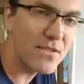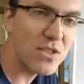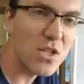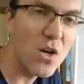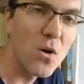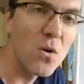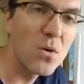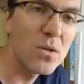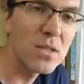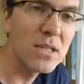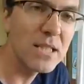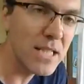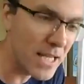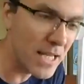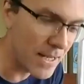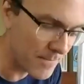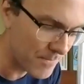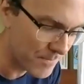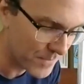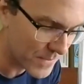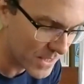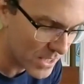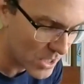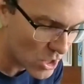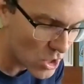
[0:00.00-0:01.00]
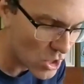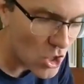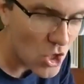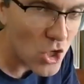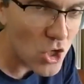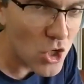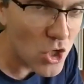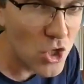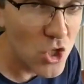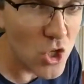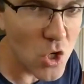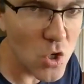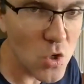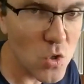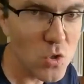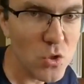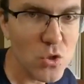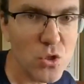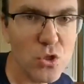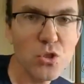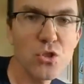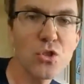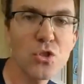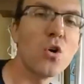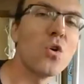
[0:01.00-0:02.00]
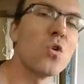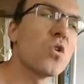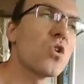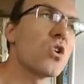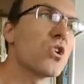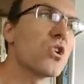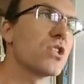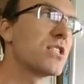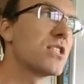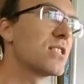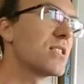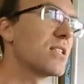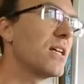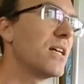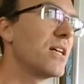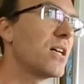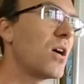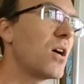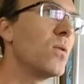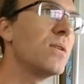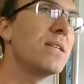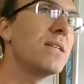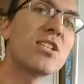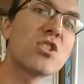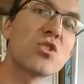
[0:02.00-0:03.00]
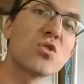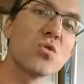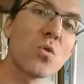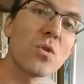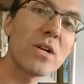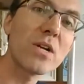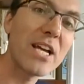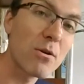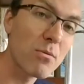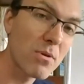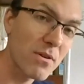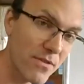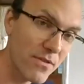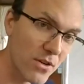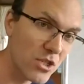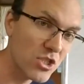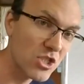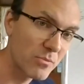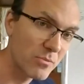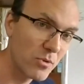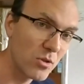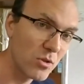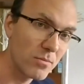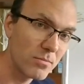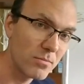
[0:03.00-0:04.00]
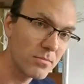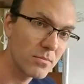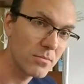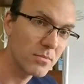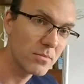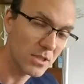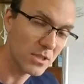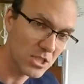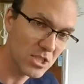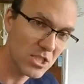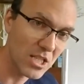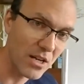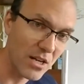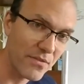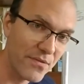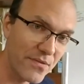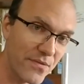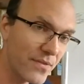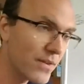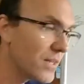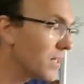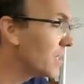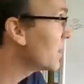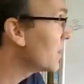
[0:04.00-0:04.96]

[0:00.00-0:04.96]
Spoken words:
only go towards, only store irreversible stuff.